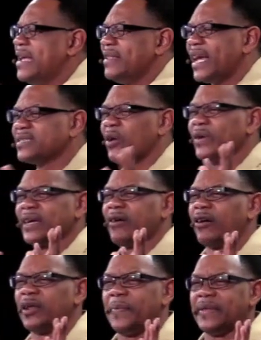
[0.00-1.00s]
Like, don't get caught
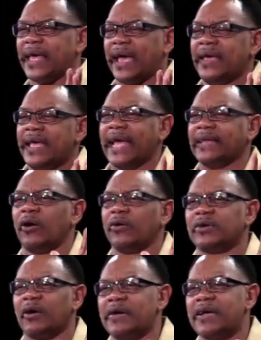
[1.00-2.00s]
up in that. And don't
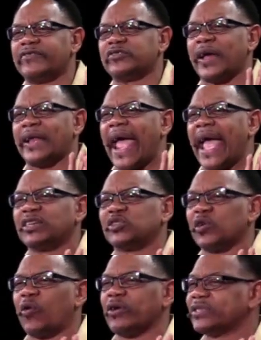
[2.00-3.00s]
ever try to answer a
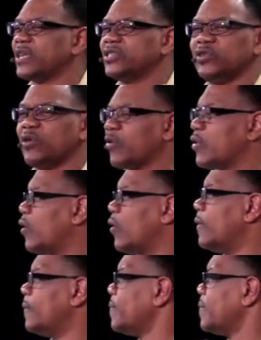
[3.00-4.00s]
question that you don't know.
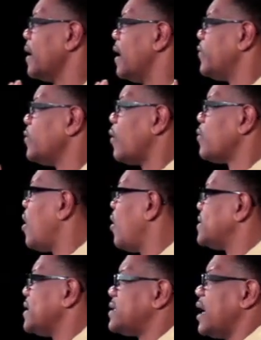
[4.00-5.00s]
If you don't know,
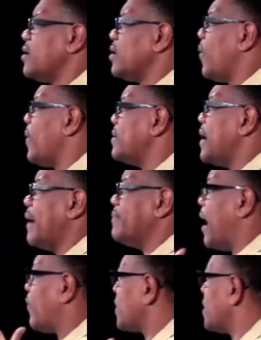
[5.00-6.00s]
just say, you know what, I
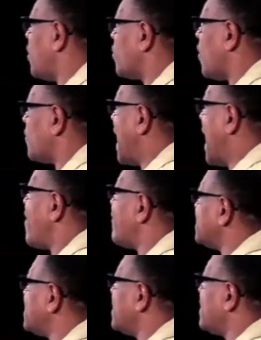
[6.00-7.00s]
really don't know that. I haven't
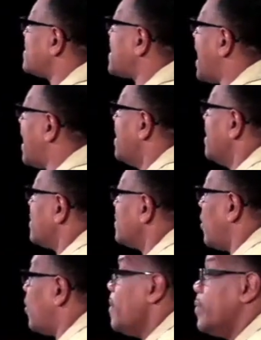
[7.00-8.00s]
studied that, you
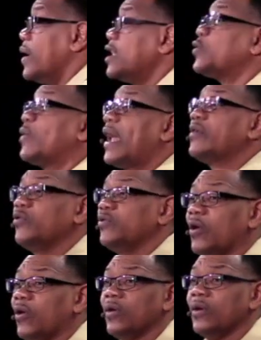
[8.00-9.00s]
know, but here's what I do know.